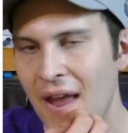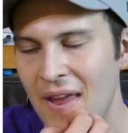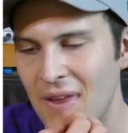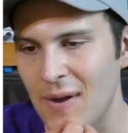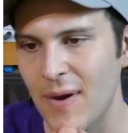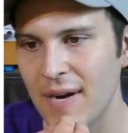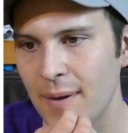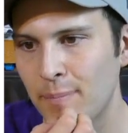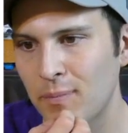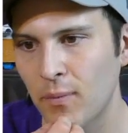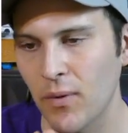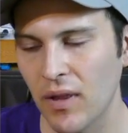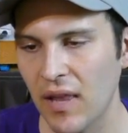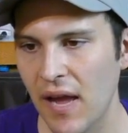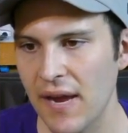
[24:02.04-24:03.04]
You end up
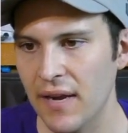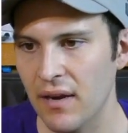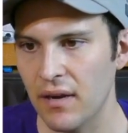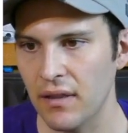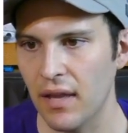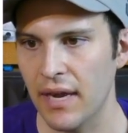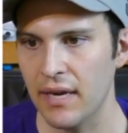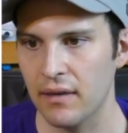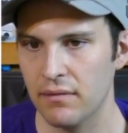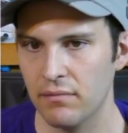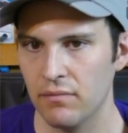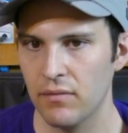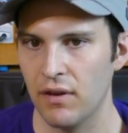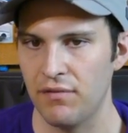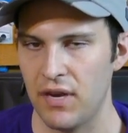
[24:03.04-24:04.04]
relying on, like,
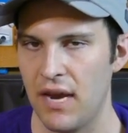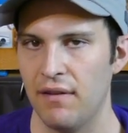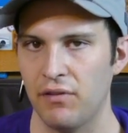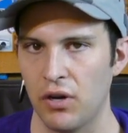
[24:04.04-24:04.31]
if you have